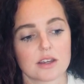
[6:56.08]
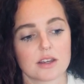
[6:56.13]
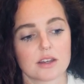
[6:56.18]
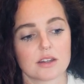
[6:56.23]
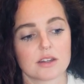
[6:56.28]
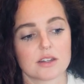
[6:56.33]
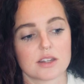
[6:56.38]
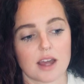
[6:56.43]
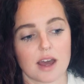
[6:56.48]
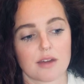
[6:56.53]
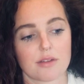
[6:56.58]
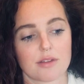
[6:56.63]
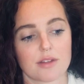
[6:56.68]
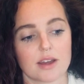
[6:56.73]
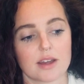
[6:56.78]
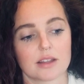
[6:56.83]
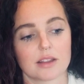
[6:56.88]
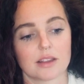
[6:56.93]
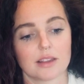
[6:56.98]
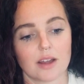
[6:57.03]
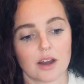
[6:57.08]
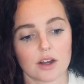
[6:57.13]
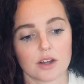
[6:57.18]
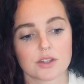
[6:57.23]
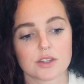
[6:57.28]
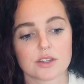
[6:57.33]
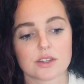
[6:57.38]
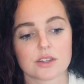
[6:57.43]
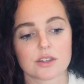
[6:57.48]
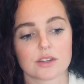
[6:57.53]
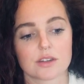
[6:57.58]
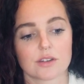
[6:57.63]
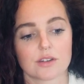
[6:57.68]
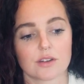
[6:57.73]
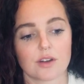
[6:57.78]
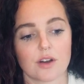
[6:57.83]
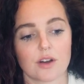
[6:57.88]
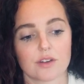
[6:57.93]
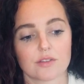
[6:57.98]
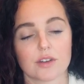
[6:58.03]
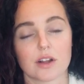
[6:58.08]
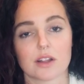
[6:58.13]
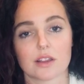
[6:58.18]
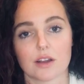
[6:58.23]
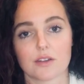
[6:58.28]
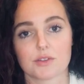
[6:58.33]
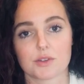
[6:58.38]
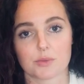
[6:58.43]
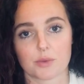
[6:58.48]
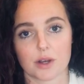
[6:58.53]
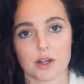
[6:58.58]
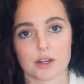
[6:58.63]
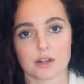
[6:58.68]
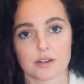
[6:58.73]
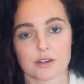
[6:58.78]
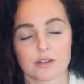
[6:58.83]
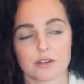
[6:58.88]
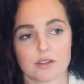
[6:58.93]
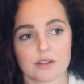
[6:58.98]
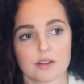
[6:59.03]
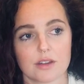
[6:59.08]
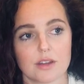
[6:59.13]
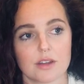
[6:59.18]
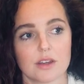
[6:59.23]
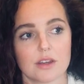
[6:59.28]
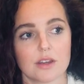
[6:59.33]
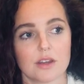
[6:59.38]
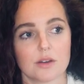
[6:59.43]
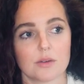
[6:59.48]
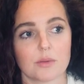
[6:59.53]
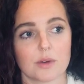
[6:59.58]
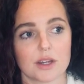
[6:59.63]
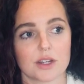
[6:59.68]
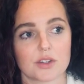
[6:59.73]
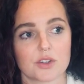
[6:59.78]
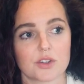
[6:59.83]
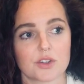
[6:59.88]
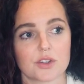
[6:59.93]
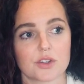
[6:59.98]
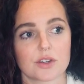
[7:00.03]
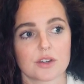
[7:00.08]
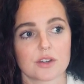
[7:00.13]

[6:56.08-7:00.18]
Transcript: death and loss of a loved one, which